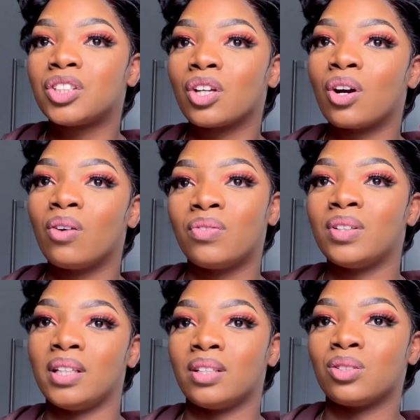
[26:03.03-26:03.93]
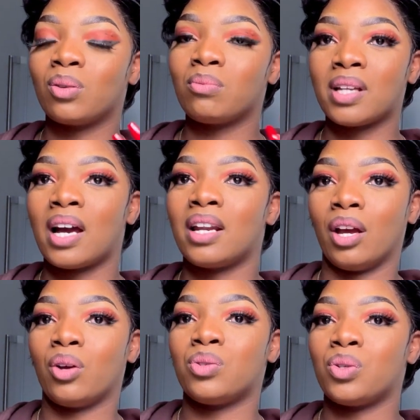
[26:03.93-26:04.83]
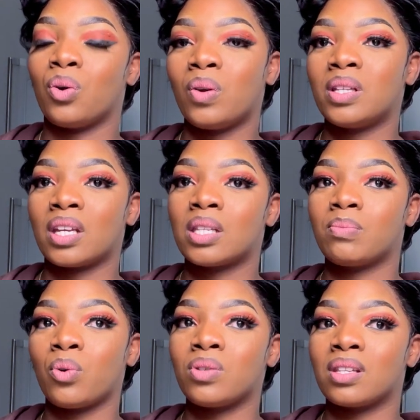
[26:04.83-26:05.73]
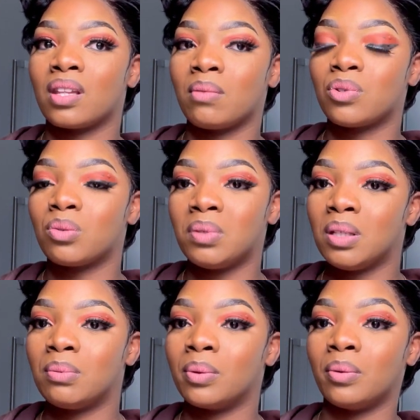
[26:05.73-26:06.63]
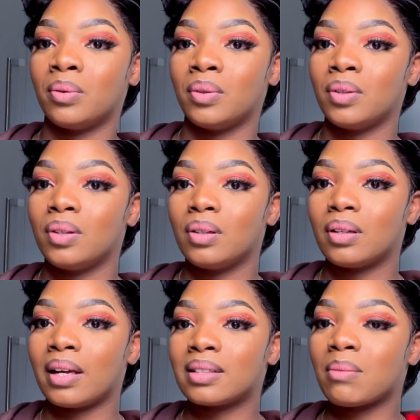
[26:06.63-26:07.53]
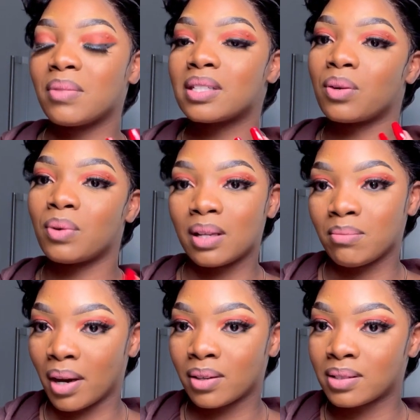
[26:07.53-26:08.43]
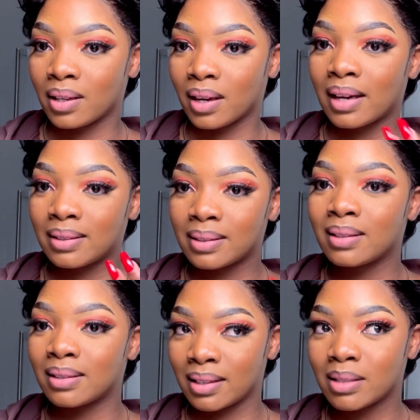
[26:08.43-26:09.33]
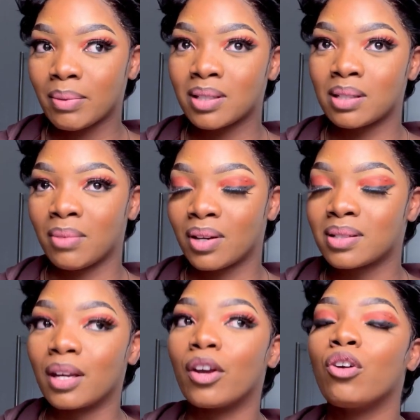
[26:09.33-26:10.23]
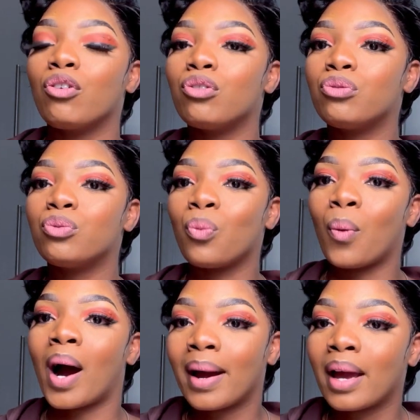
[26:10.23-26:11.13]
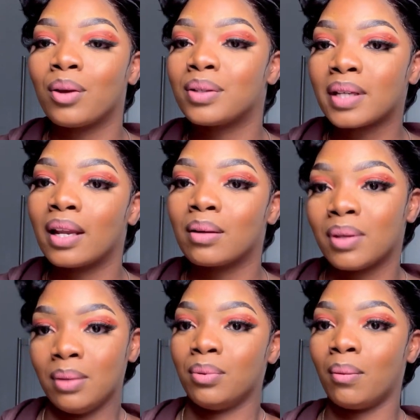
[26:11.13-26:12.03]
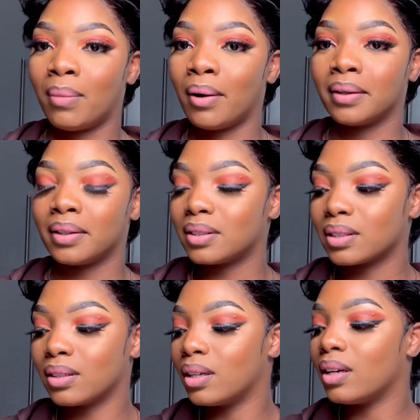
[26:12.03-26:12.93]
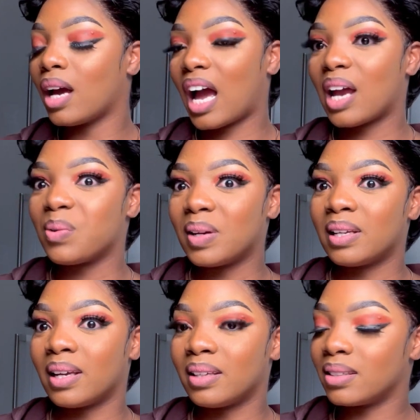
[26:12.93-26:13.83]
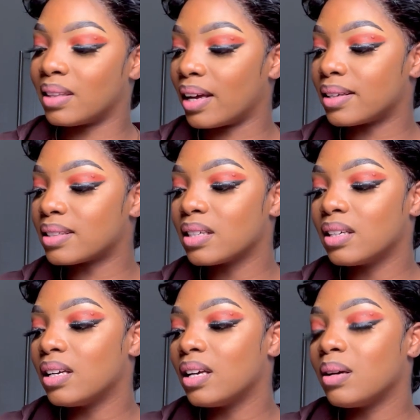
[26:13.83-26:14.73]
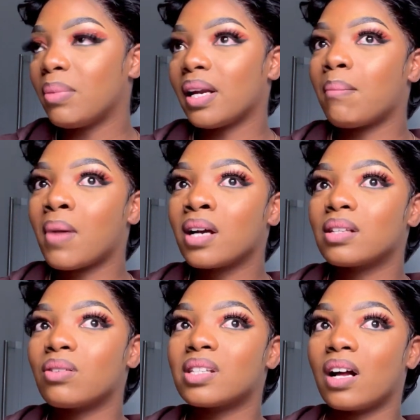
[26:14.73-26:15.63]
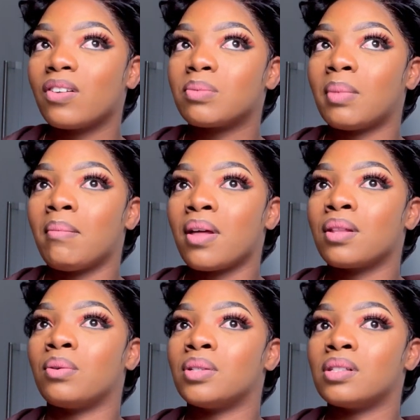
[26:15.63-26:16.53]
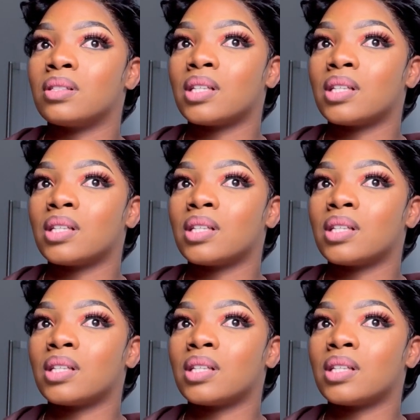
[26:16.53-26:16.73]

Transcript: the confidence of Dana, because you're always exposing them to people. Like, some things are really embarrassing. I did it, yes, but it's embarrassing. Why are you telling people about it? I really hated that. But amongst ourselves, my mother was